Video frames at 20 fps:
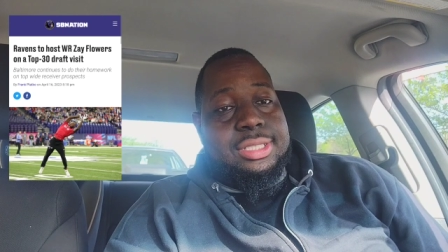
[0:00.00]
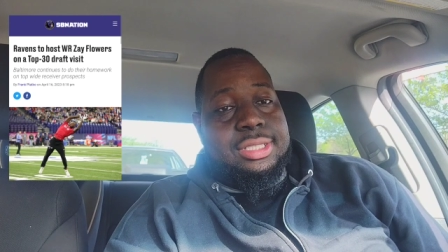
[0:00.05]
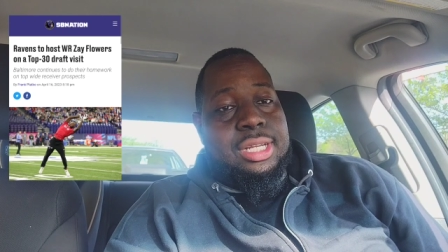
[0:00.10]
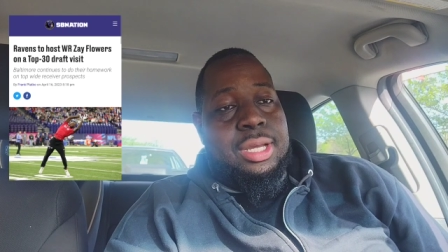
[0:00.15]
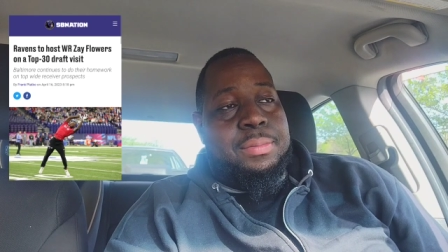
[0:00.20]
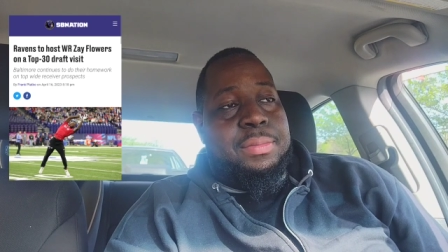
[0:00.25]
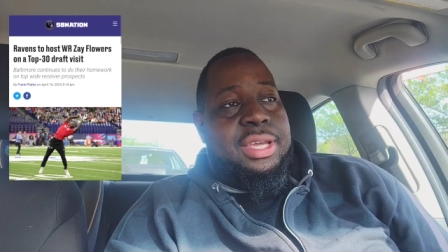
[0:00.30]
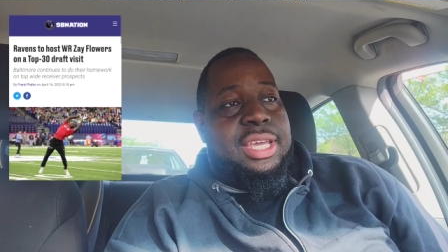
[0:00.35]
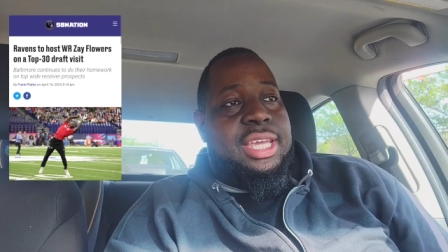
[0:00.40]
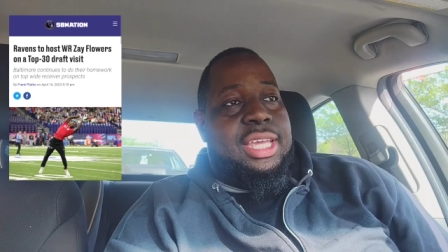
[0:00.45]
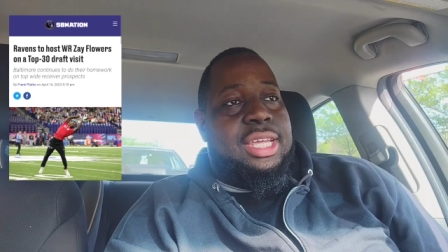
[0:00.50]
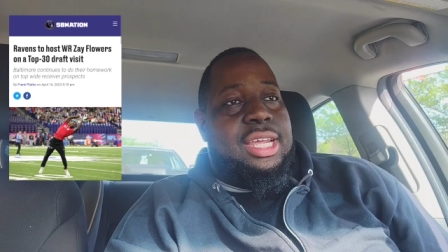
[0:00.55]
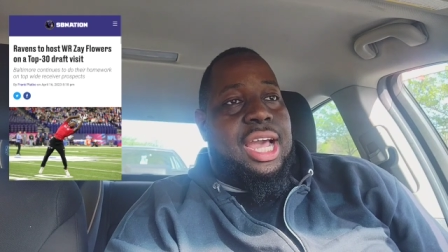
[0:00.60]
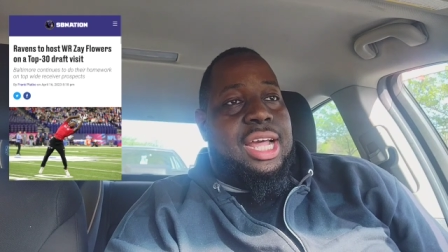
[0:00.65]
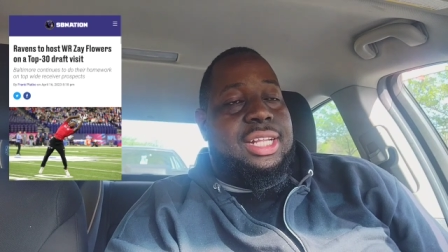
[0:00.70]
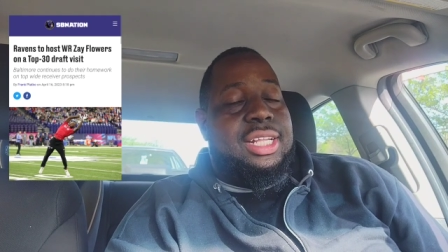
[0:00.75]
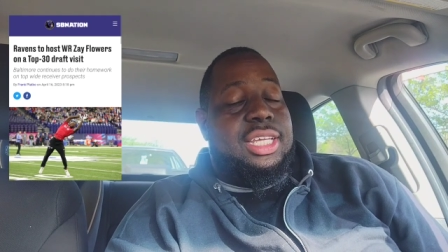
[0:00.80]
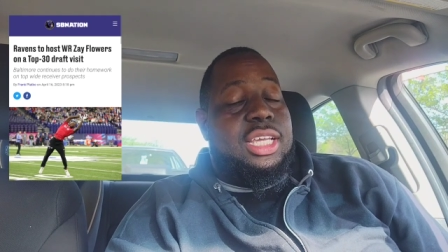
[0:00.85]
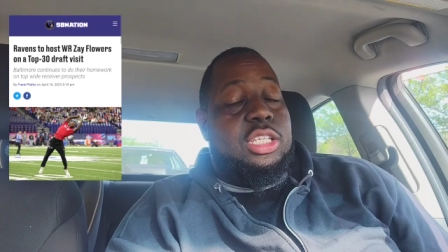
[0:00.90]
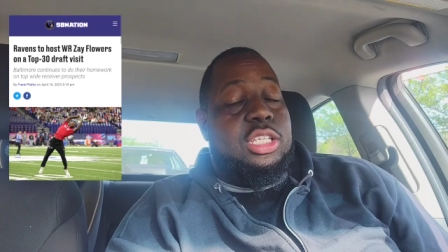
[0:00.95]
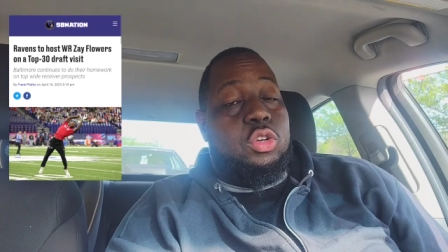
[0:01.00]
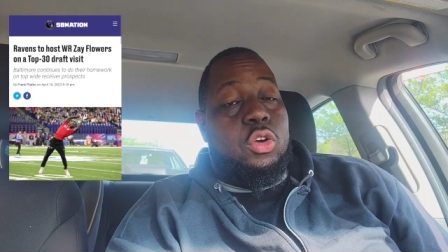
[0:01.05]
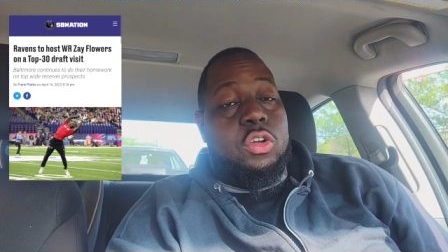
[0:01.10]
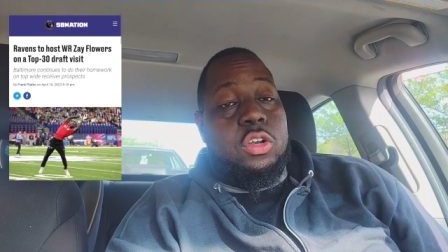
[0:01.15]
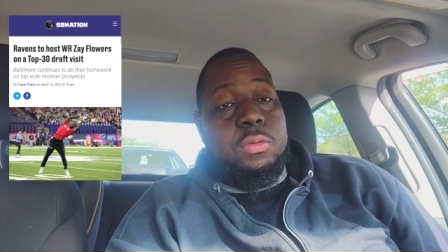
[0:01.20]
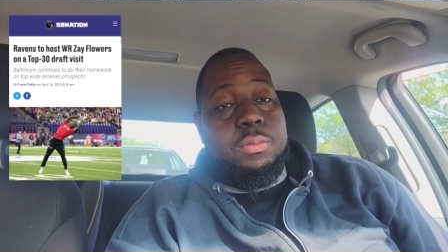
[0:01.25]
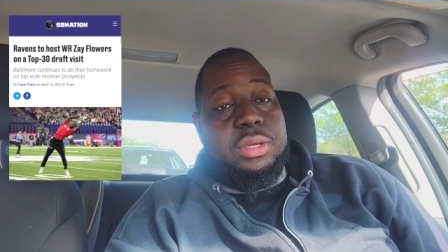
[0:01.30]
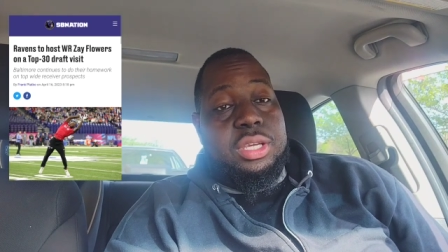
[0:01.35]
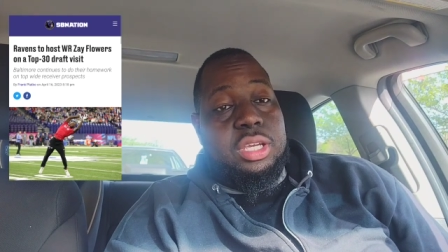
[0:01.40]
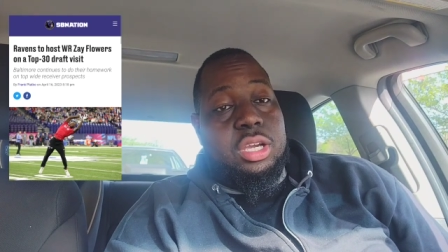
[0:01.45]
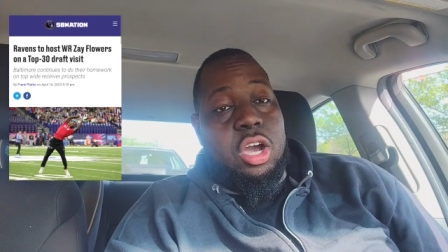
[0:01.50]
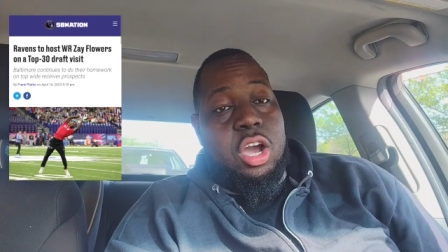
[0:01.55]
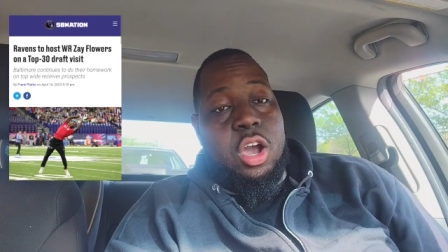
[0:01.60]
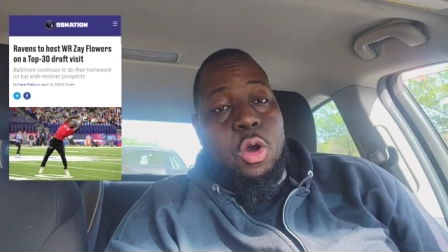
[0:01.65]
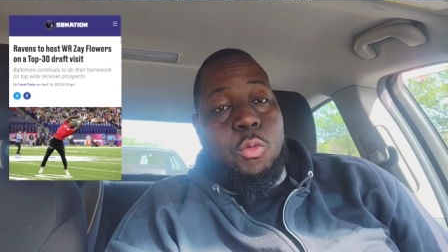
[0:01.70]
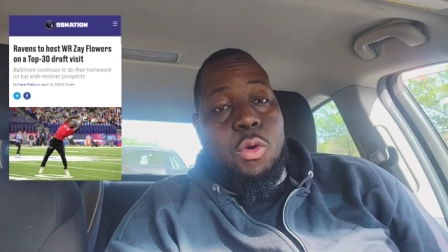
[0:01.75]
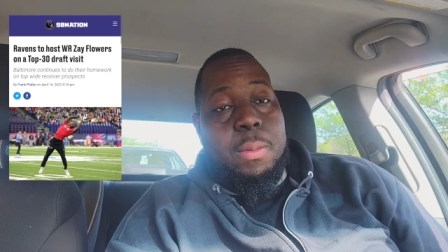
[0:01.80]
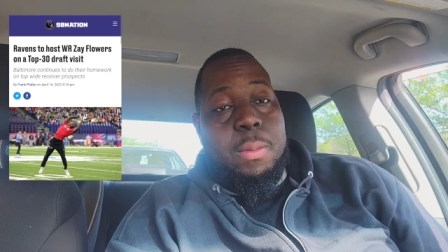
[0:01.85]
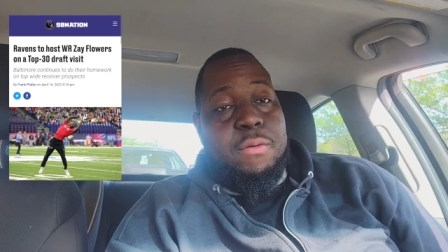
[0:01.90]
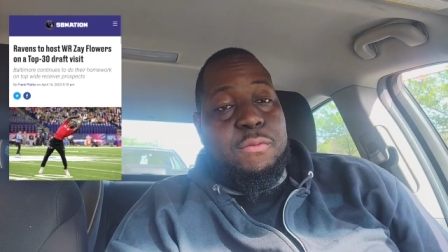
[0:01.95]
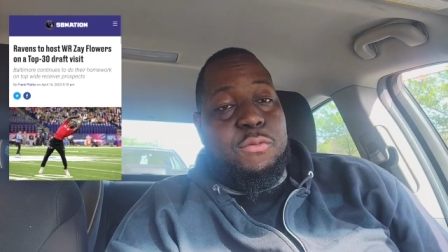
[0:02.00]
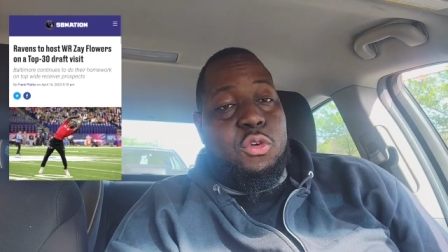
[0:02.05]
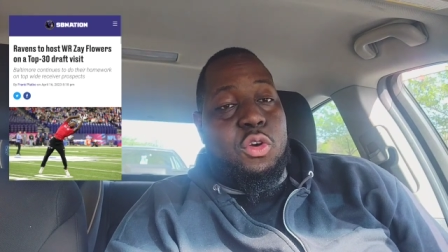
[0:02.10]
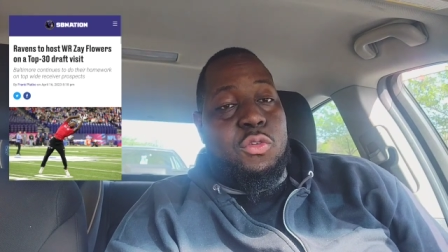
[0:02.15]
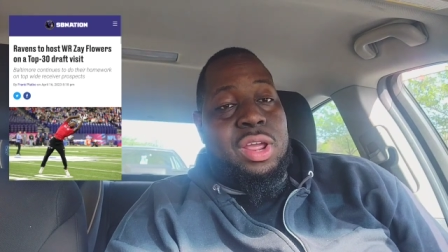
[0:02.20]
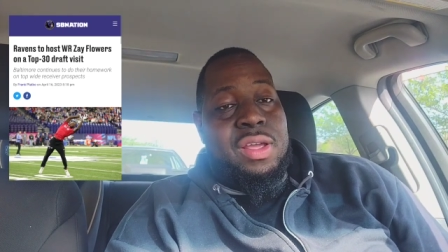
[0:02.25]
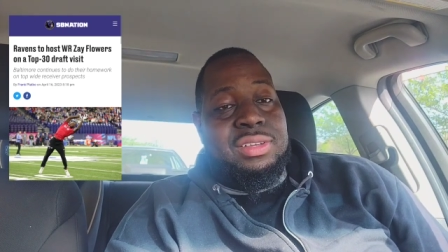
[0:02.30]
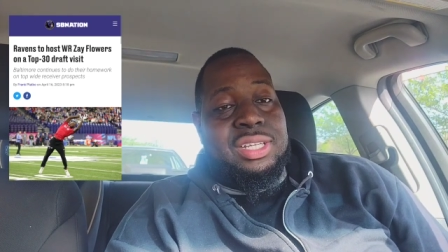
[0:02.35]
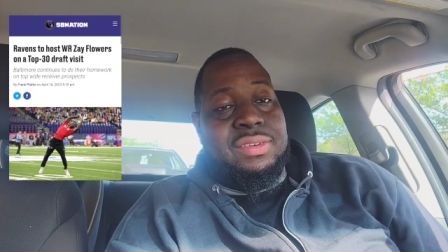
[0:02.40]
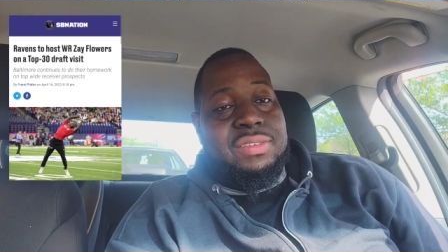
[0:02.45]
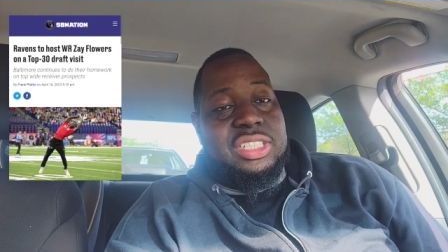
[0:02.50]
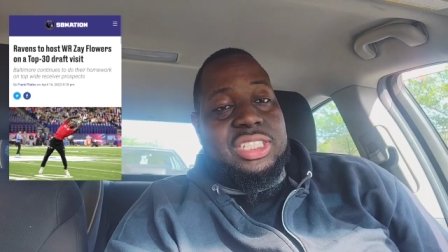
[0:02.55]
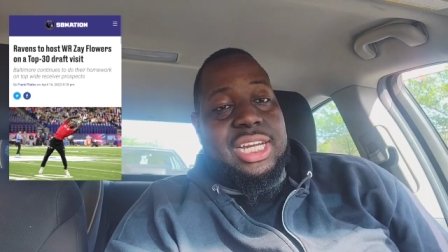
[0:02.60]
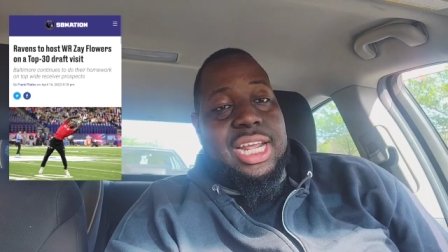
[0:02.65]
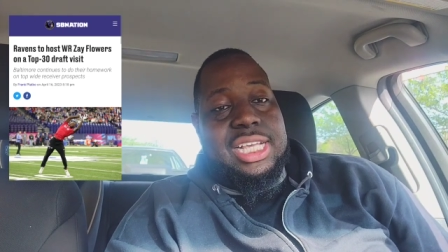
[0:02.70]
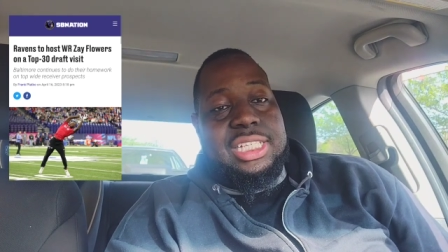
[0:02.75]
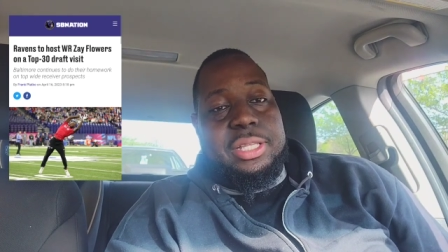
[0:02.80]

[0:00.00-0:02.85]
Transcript: I mean, I think he's going to be gone well before the Ravens have a chance